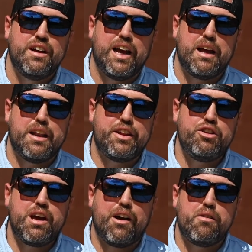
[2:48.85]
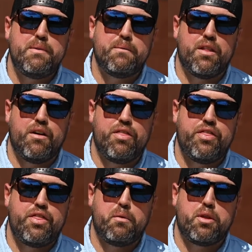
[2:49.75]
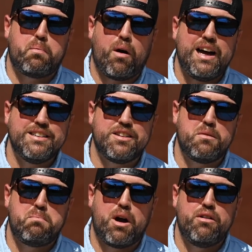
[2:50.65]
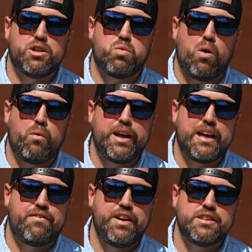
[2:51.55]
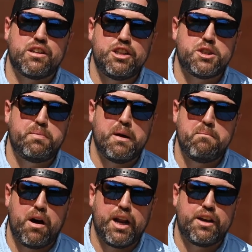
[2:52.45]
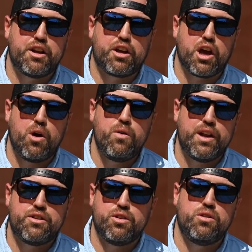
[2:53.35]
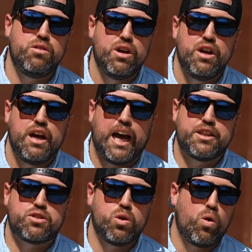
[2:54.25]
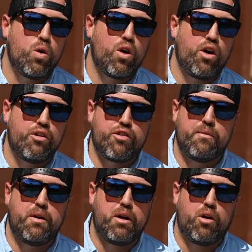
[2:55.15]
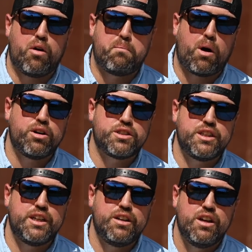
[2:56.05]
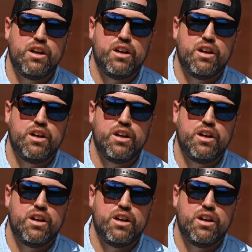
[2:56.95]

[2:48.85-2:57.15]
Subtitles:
And you got to remember though, the price of the boat is what we physically spent money to go into a store or a person